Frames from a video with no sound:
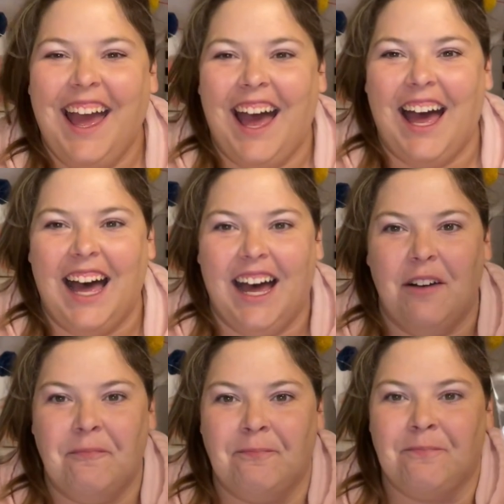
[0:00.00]

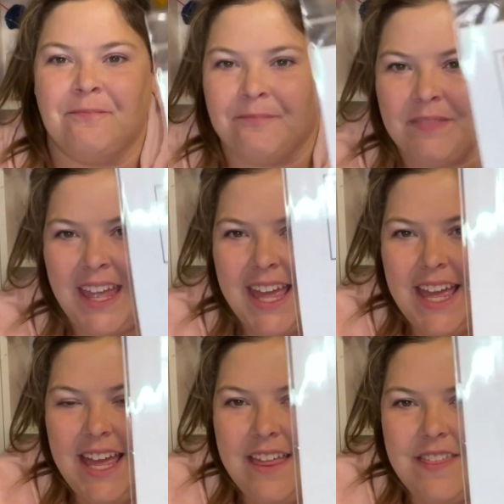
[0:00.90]
um,
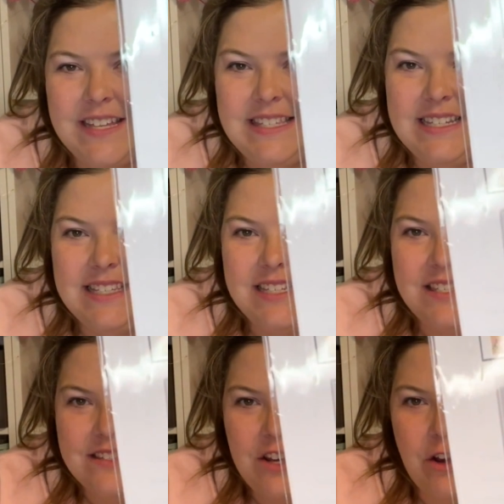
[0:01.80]
this is the
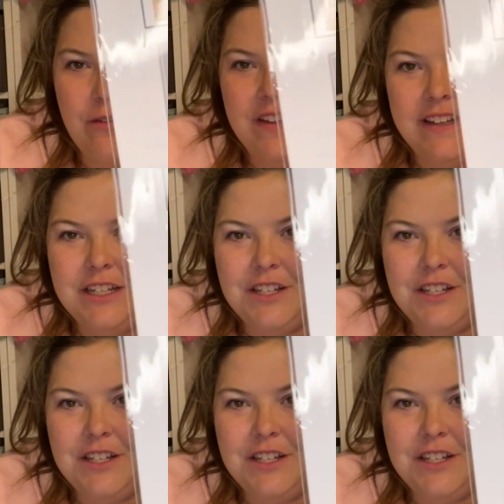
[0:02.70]
Snow Village